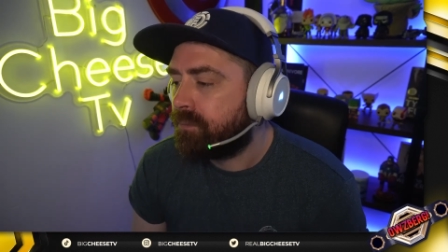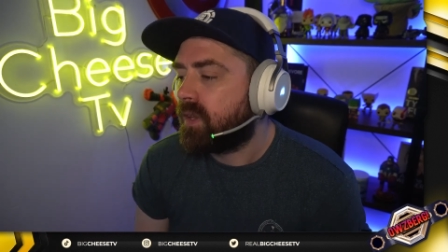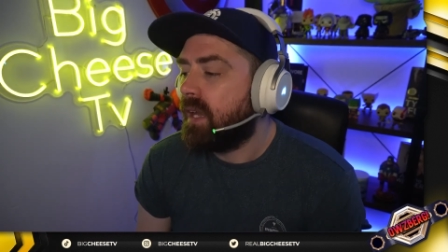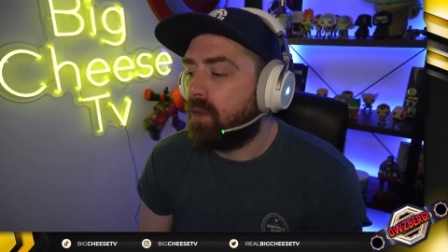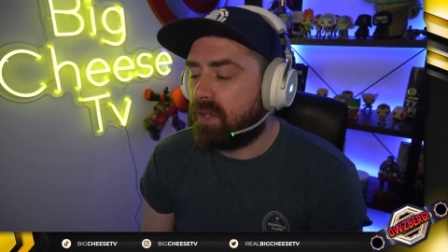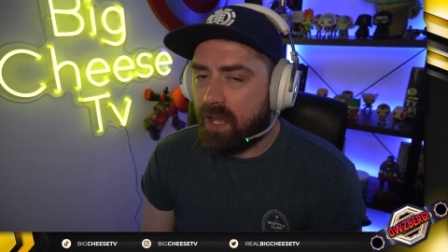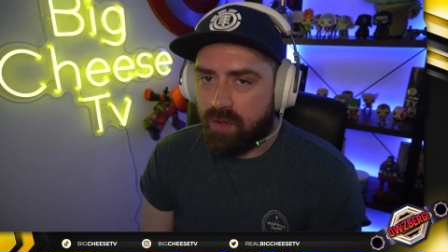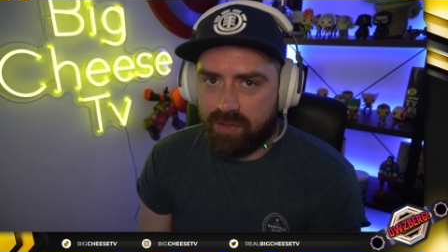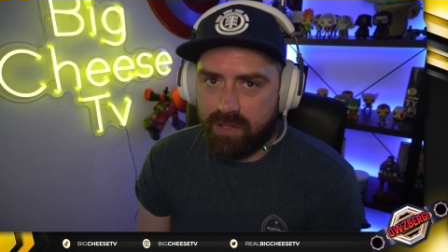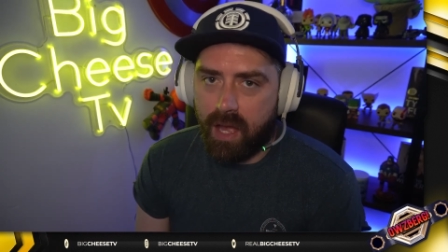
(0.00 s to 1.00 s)
It'll get you
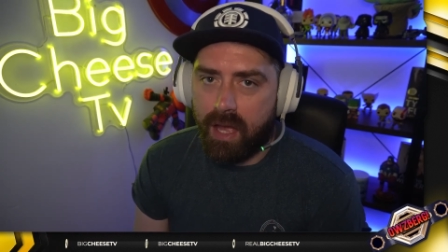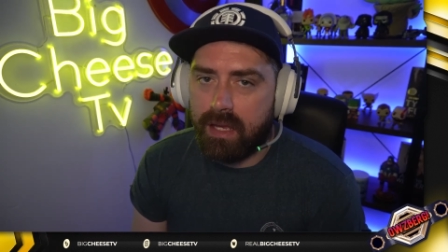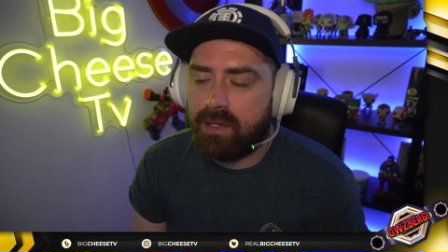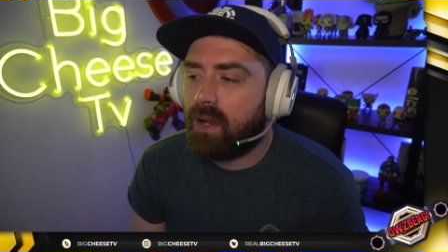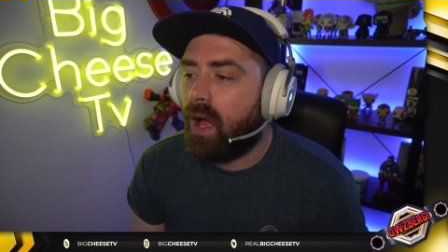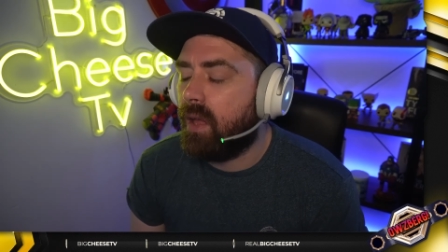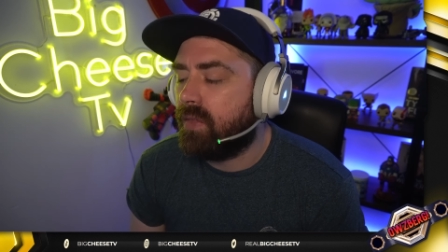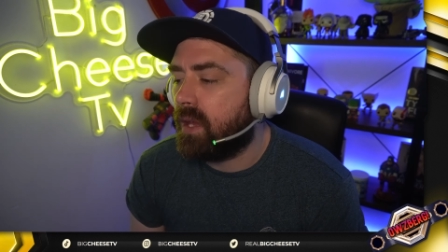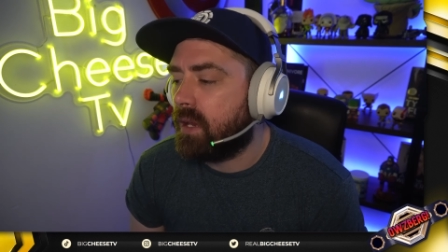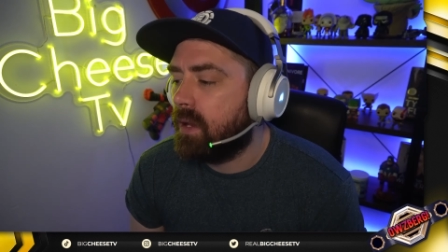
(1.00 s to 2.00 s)
started, I
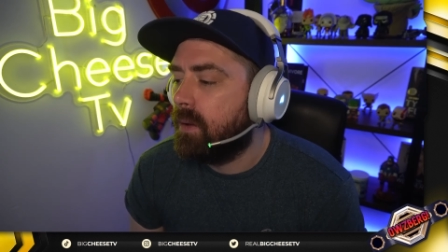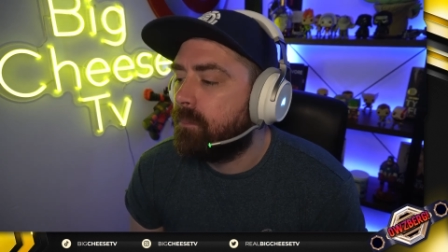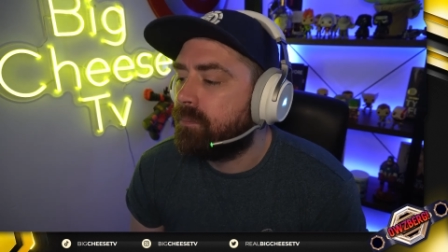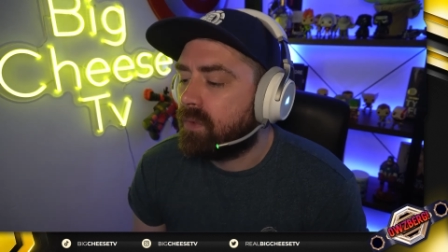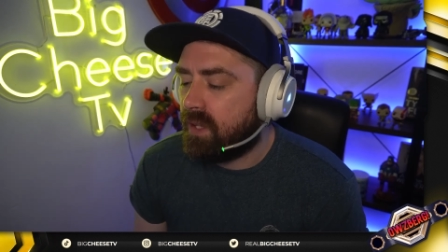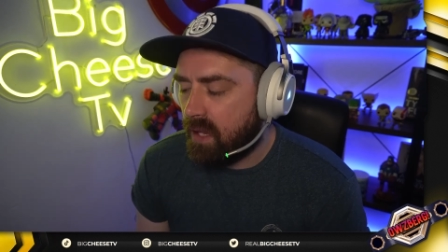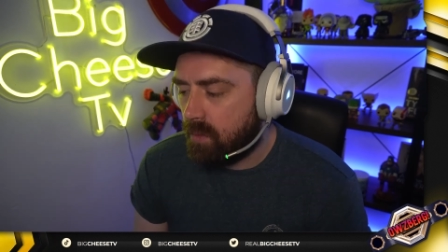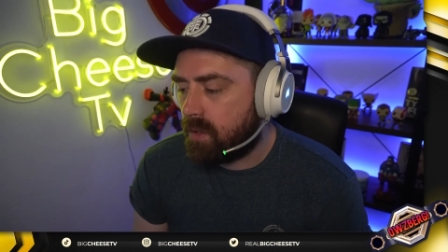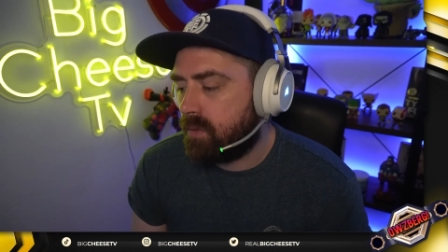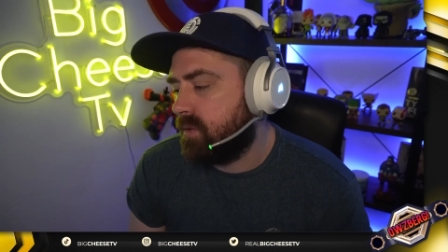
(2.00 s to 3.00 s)
think, get you
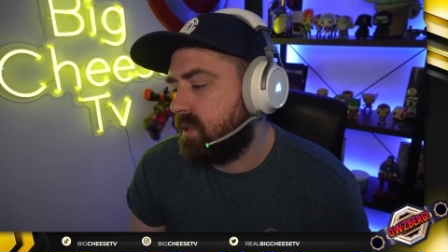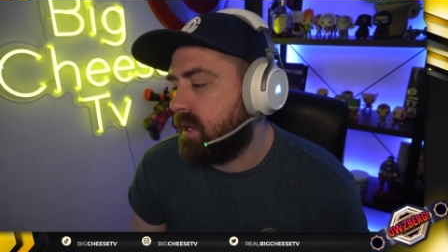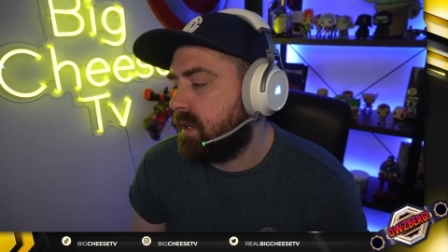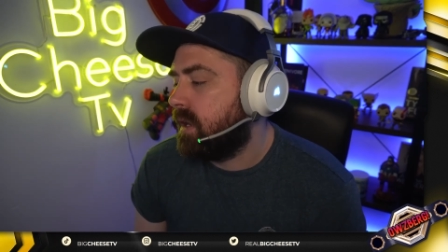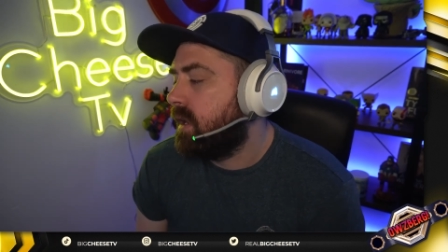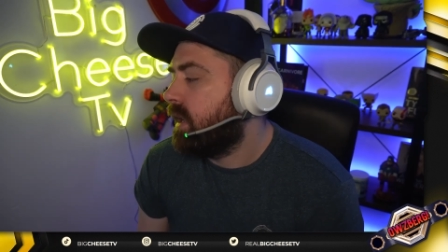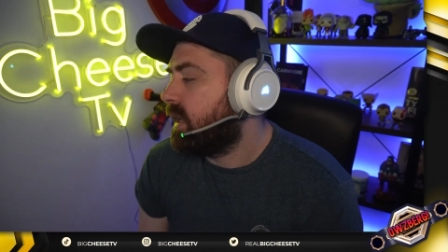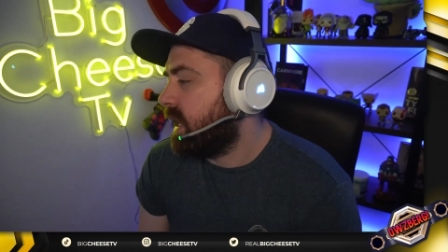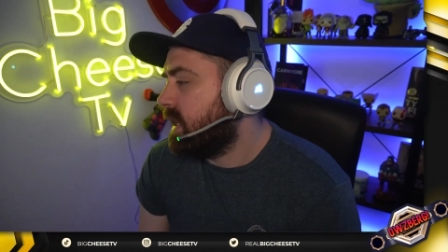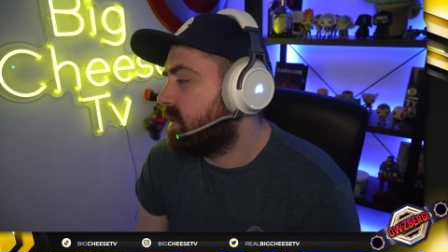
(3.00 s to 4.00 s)
in the routine and
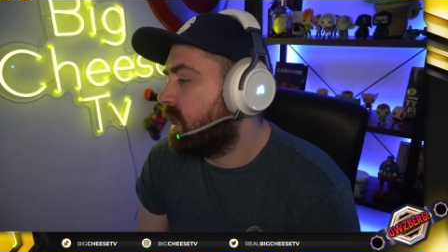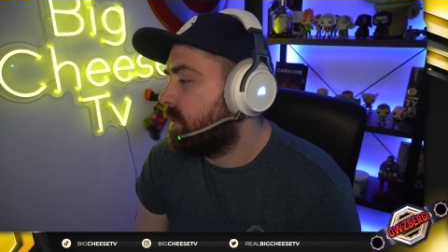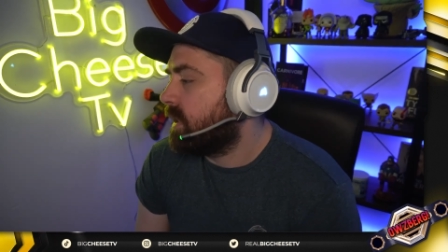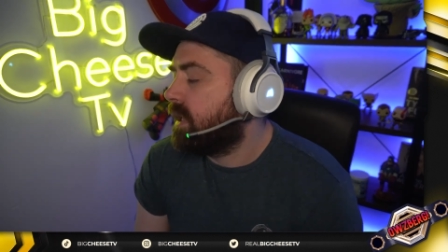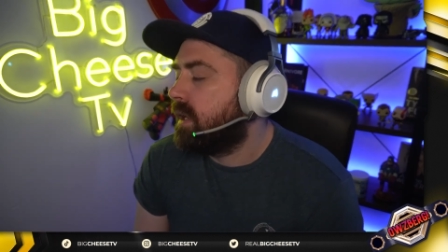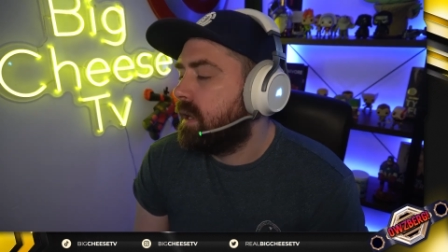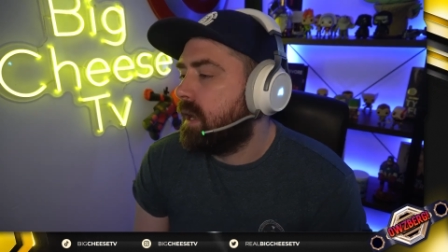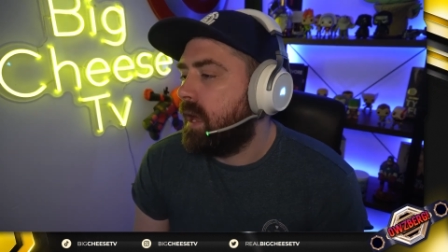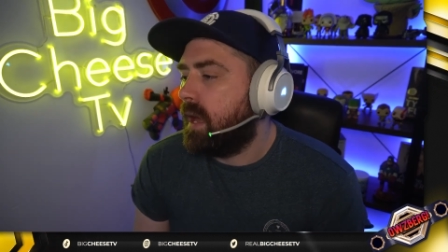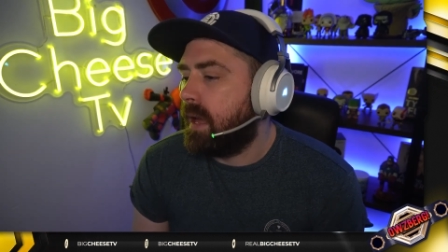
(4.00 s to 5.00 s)
get you going.
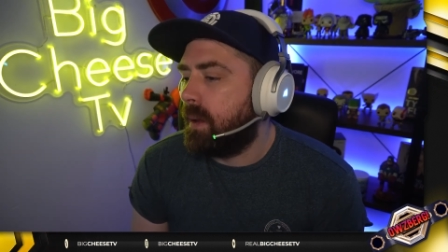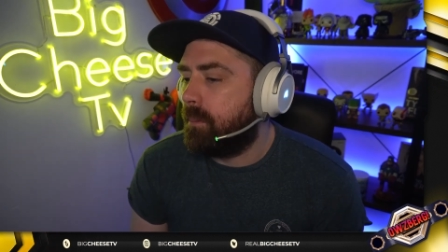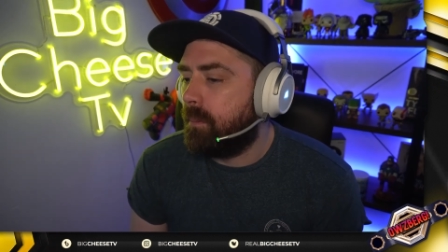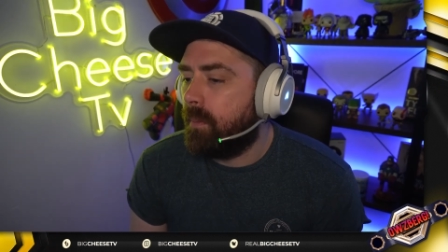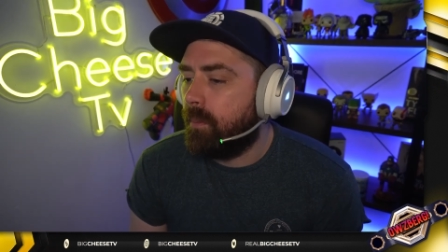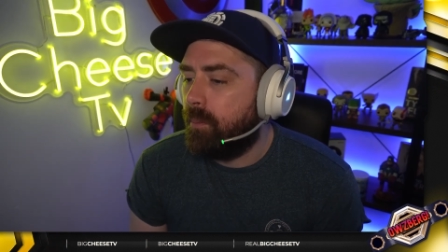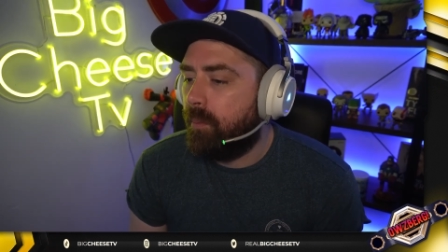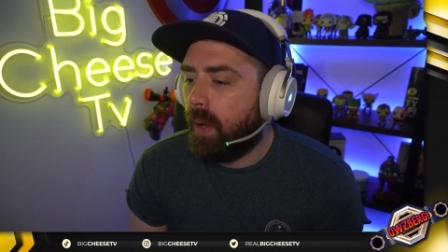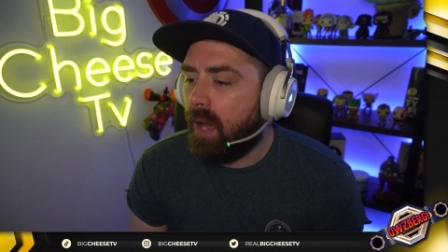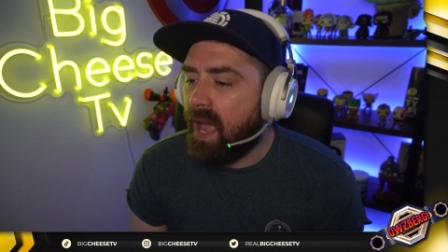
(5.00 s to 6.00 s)
Um,
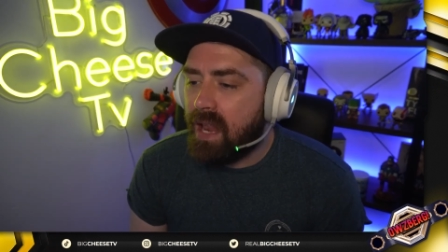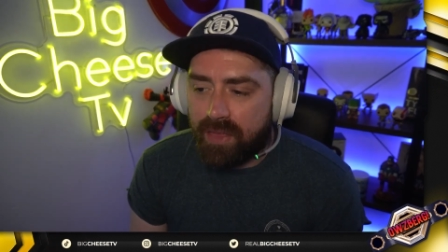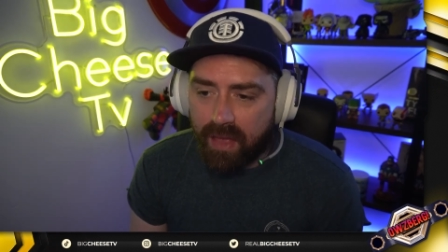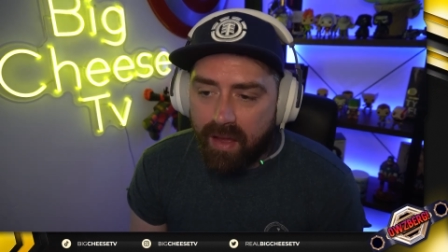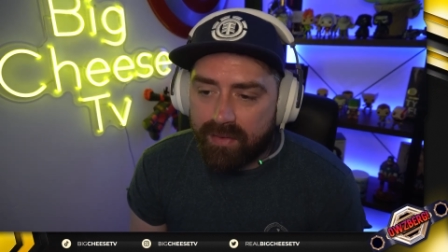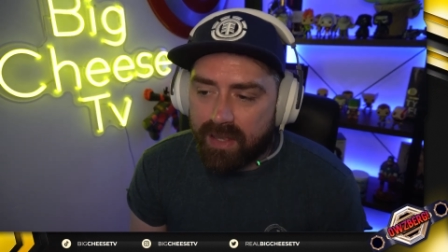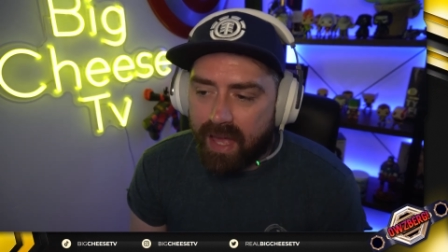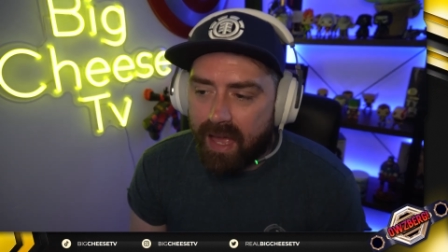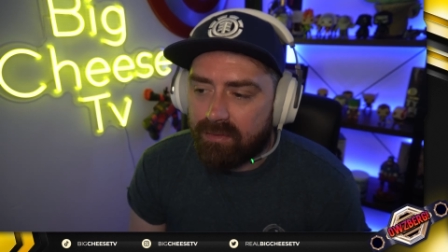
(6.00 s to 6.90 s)
but anything after that,